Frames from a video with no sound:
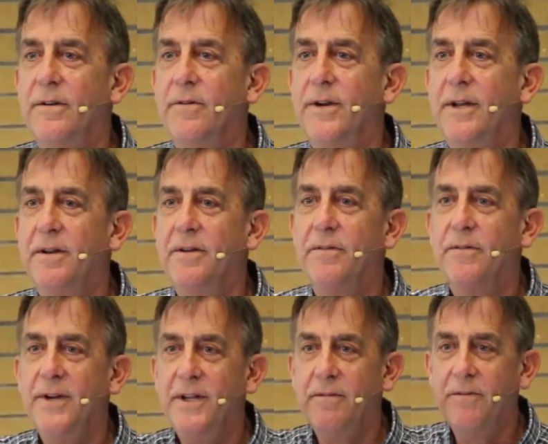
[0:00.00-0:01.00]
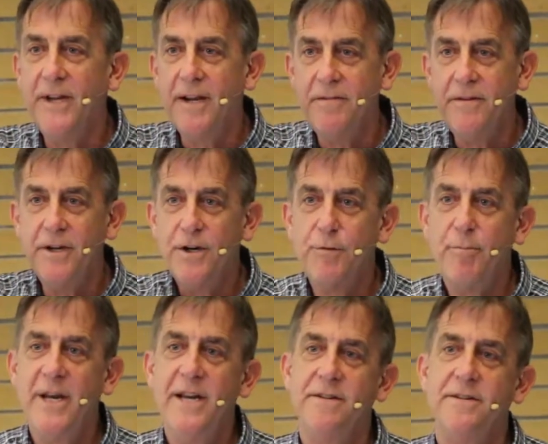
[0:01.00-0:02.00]
We have no
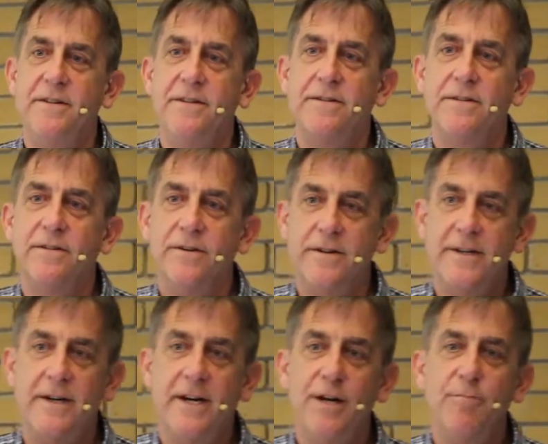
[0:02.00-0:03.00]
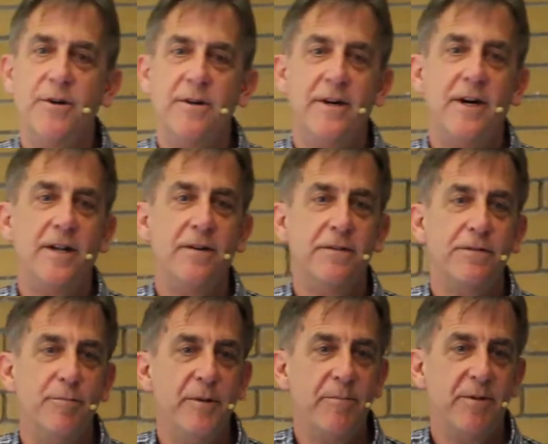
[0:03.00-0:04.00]
patience or time or tolerance
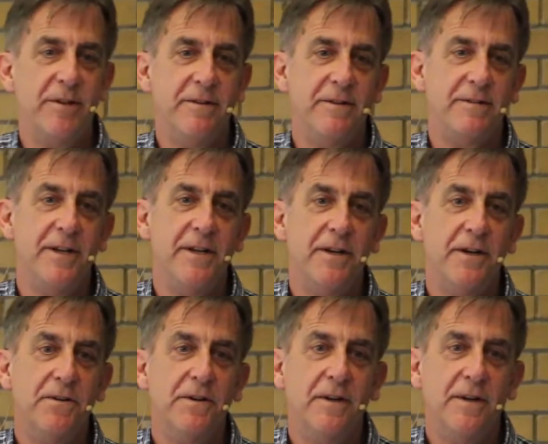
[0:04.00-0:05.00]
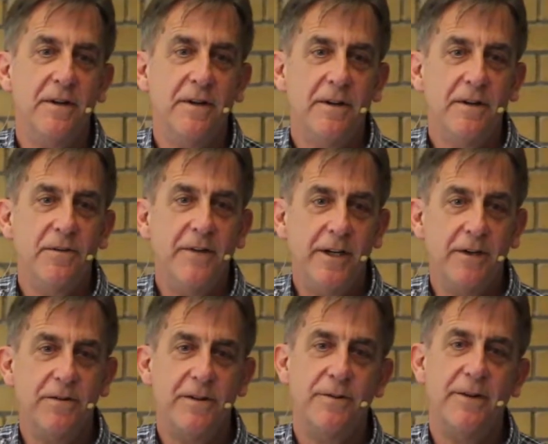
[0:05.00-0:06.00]
for people that just say no. We
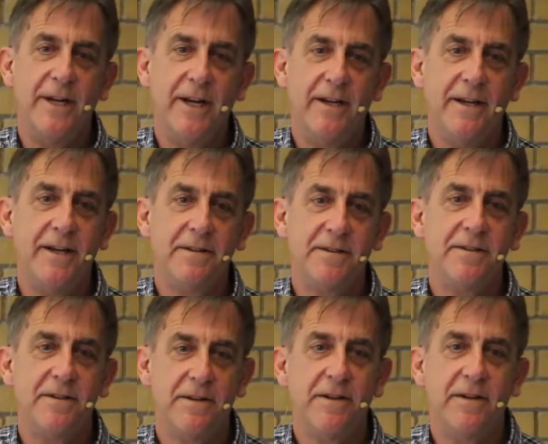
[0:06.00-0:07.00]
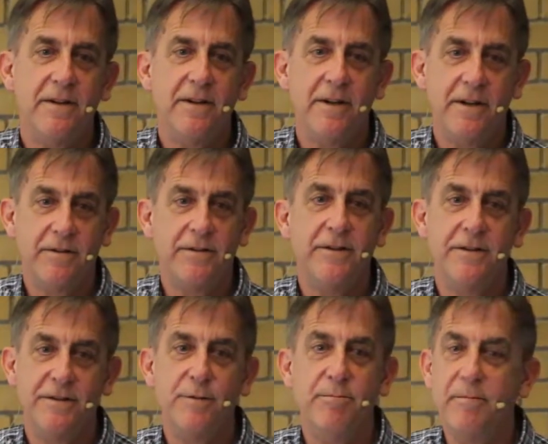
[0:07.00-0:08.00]
go till we get yes. And I'll show
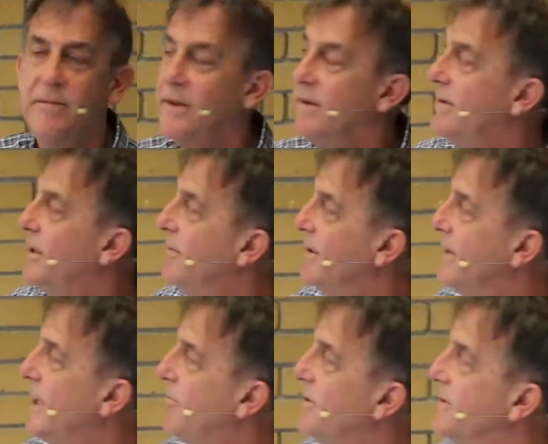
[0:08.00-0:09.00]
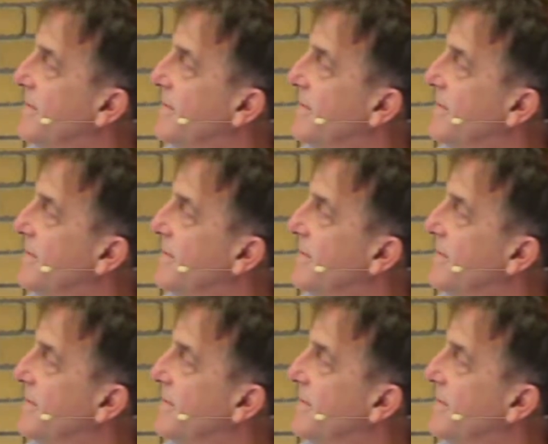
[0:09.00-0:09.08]
you some examples